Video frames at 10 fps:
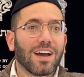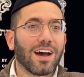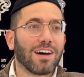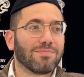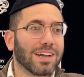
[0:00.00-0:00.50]

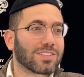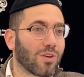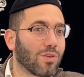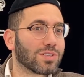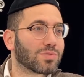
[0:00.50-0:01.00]
Um, he
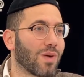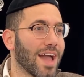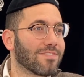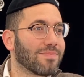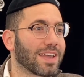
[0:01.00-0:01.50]
told his
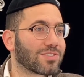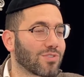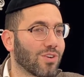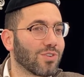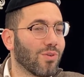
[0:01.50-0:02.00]
wife, "Make
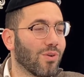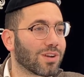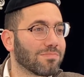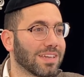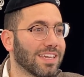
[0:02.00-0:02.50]
sure you
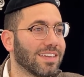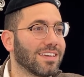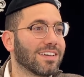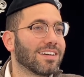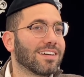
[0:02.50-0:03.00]
order
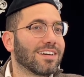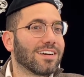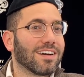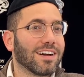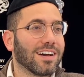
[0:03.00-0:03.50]
me.
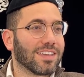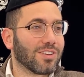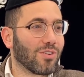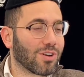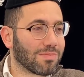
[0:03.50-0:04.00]
Uh,
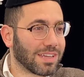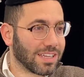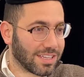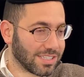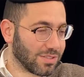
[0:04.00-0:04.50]
you order me
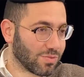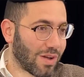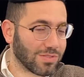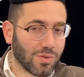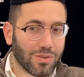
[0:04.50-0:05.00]
because his
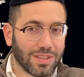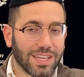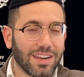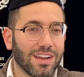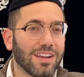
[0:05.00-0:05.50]
wife was ordering
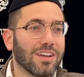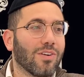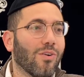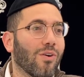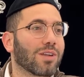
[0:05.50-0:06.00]
dinner.
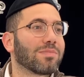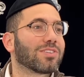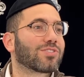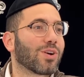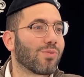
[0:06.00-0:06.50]
Order me
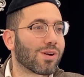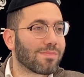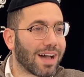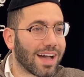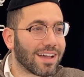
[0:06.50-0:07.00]

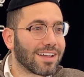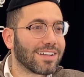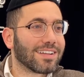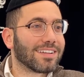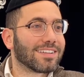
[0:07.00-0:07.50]
shawarma
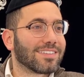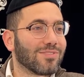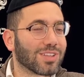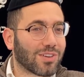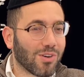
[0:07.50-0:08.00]

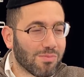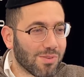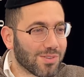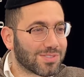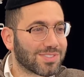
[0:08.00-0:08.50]
with
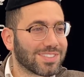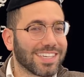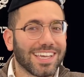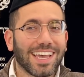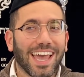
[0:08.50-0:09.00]
hummus,
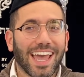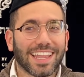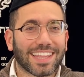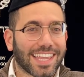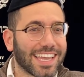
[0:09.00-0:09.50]

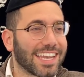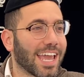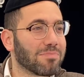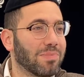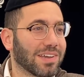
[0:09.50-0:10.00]
tchina,
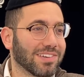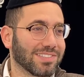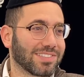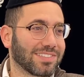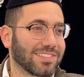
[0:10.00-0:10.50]
and
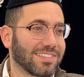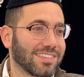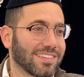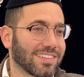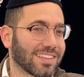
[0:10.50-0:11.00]
pickles.
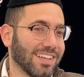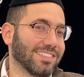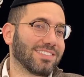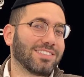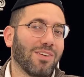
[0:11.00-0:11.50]

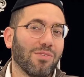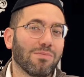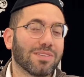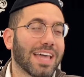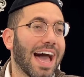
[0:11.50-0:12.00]
Because shawarma
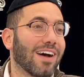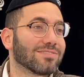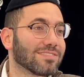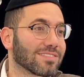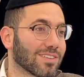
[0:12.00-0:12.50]

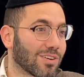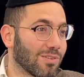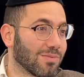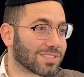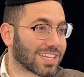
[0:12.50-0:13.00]
without
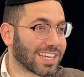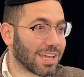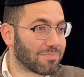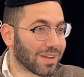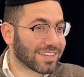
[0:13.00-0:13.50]
hummus,
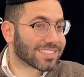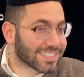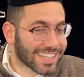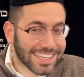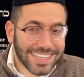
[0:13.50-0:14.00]
tchina, and pickles,
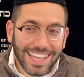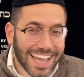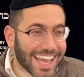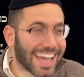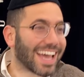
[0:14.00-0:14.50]

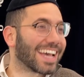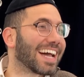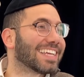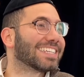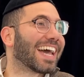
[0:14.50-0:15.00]

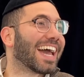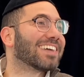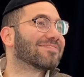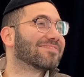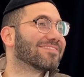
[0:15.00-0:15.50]
yeah, not the same.